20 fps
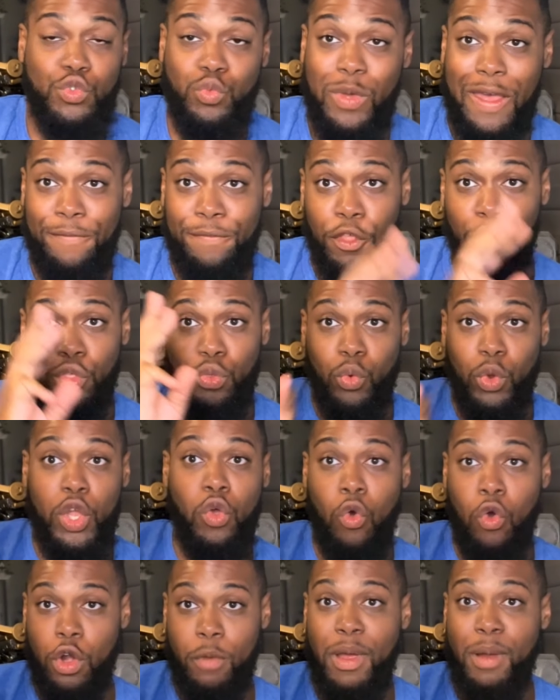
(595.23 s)
We have the 3
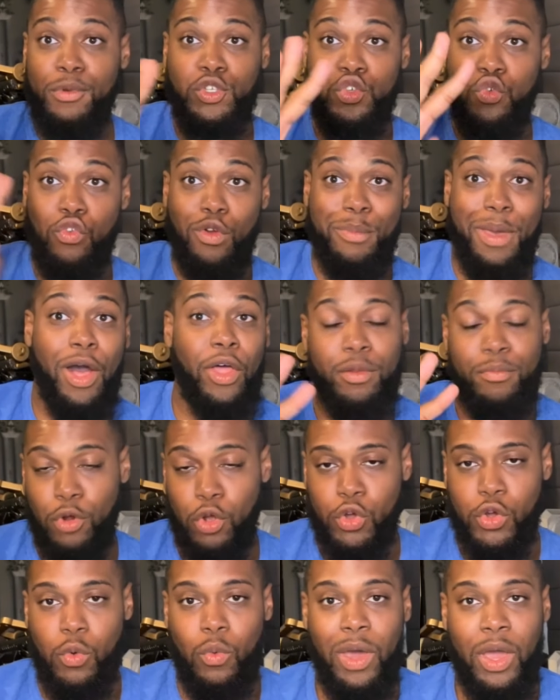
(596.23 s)
Order members who rebelled and
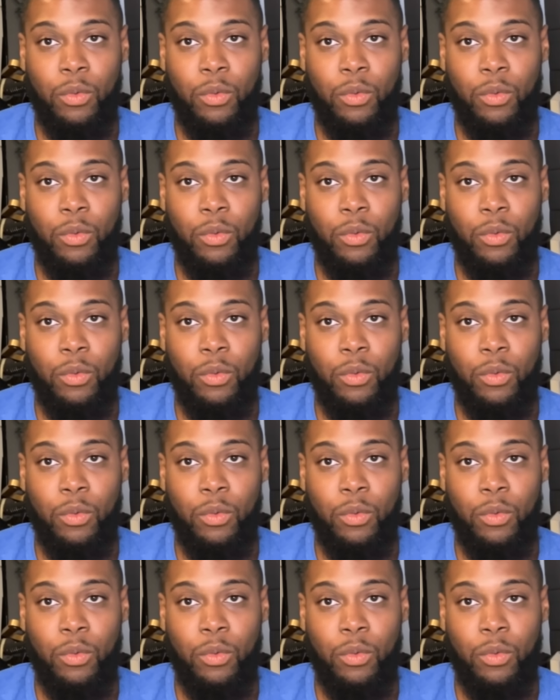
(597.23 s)
broke away.